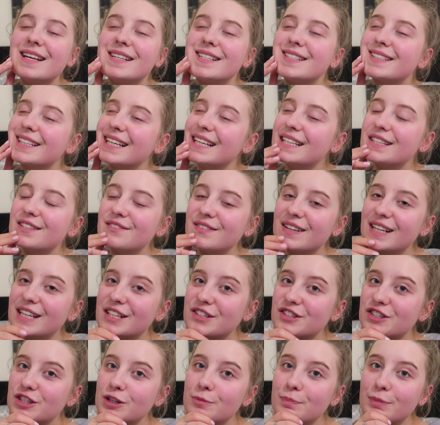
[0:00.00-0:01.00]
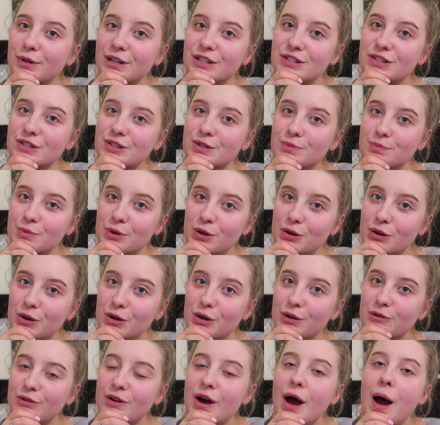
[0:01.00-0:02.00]
skin's feeling super
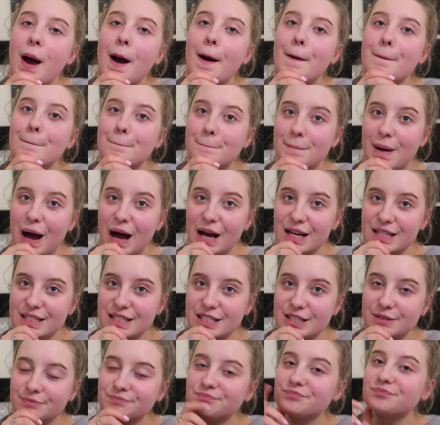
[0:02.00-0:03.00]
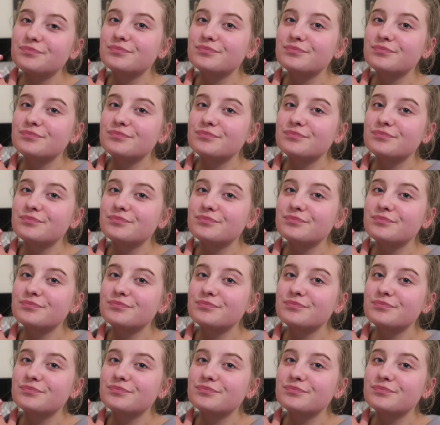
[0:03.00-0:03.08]
smooth, but